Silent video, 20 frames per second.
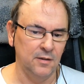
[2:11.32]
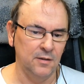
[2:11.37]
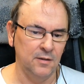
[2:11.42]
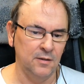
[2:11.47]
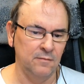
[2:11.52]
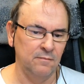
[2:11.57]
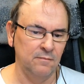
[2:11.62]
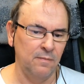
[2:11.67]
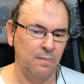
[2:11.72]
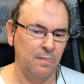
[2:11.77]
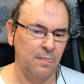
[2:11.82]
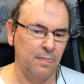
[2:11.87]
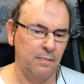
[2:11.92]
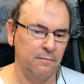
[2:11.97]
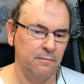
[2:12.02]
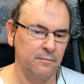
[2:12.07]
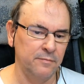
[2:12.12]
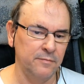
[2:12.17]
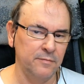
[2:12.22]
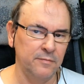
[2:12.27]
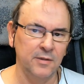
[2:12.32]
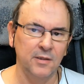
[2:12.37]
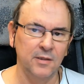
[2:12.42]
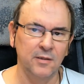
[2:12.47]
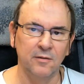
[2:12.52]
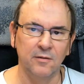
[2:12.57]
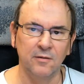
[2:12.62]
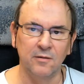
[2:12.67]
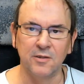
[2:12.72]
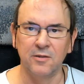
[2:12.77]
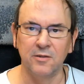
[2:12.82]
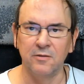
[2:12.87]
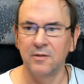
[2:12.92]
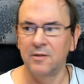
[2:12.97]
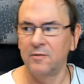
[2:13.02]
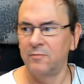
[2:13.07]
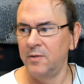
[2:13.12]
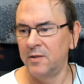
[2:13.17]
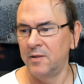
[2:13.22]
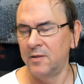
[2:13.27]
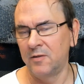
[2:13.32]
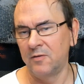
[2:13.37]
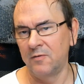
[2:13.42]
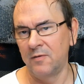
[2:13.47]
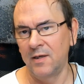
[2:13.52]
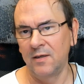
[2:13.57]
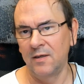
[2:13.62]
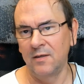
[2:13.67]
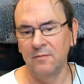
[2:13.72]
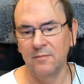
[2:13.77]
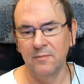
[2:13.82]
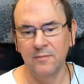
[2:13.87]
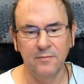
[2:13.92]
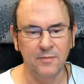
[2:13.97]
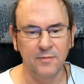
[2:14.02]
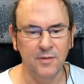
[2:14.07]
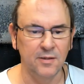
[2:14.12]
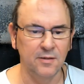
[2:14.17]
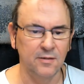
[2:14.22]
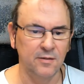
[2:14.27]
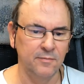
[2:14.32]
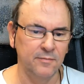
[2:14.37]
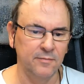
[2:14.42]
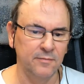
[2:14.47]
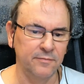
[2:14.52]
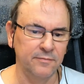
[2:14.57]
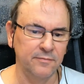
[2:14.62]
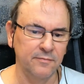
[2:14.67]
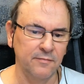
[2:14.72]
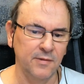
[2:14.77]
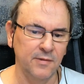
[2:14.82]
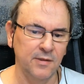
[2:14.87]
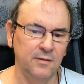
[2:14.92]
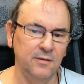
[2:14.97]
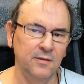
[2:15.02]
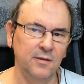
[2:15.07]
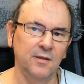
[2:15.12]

Um, also experience random um,